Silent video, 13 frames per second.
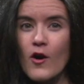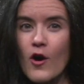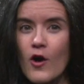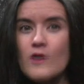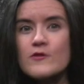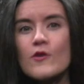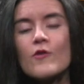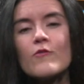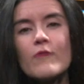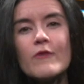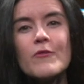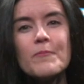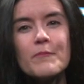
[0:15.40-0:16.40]
Also,
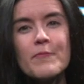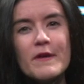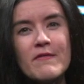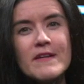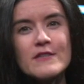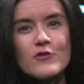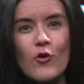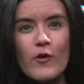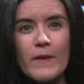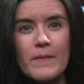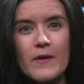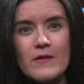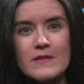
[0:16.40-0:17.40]
we will briefly talk
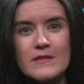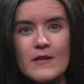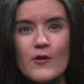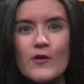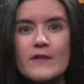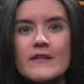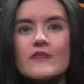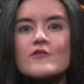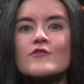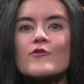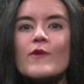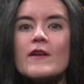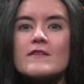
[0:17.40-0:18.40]
about the security
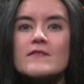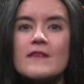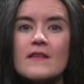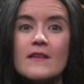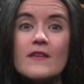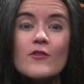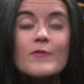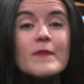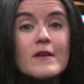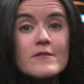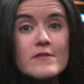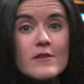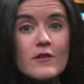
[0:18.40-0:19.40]
constraints that need to be
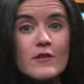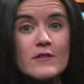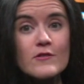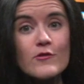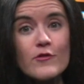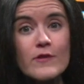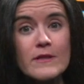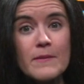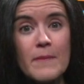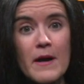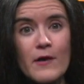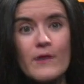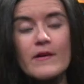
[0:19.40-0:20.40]
considered during the
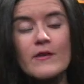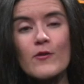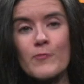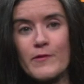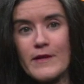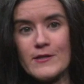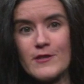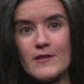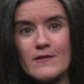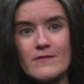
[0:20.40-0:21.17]
microgrid operation.